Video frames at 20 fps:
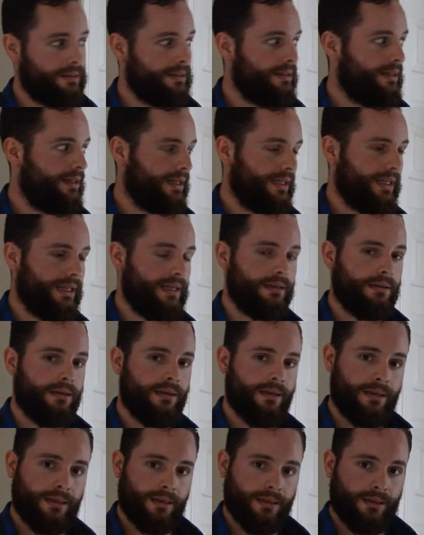Again,
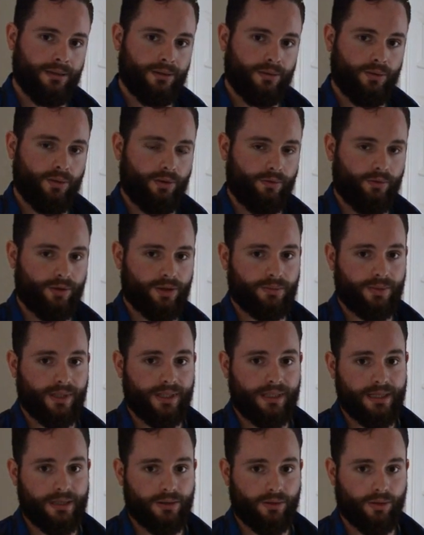not the first place
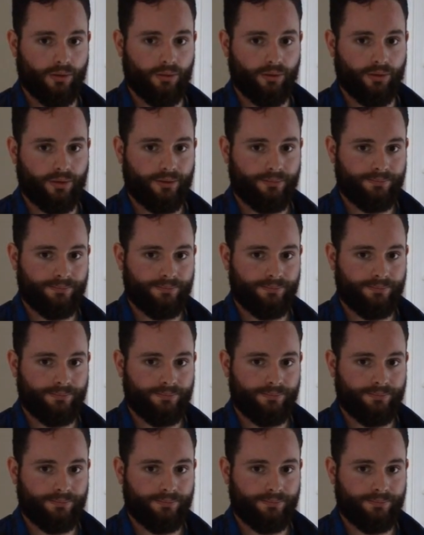he's going to look.